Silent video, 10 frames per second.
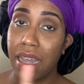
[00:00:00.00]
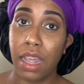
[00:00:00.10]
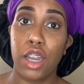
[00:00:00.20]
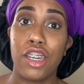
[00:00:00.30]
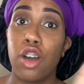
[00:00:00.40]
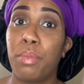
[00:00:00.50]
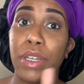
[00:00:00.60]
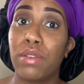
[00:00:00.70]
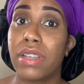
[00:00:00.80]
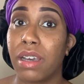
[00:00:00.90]
no
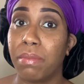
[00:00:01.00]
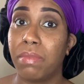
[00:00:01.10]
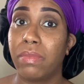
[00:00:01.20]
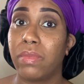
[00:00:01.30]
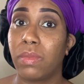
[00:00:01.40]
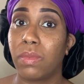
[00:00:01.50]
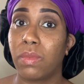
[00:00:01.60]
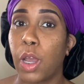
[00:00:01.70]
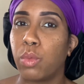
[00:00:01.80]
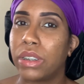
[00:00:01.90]
buildup
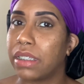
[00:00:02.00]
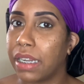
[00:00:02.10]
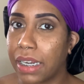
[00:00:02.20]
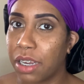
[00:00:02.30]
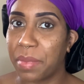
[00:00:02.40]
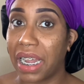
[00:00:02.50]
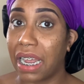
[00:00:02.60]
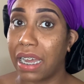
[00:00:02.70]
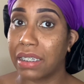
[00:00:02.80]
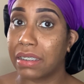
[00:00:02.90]
was in any of my
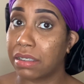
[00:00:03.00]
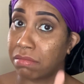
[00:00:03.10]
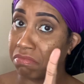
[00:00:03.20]
locks.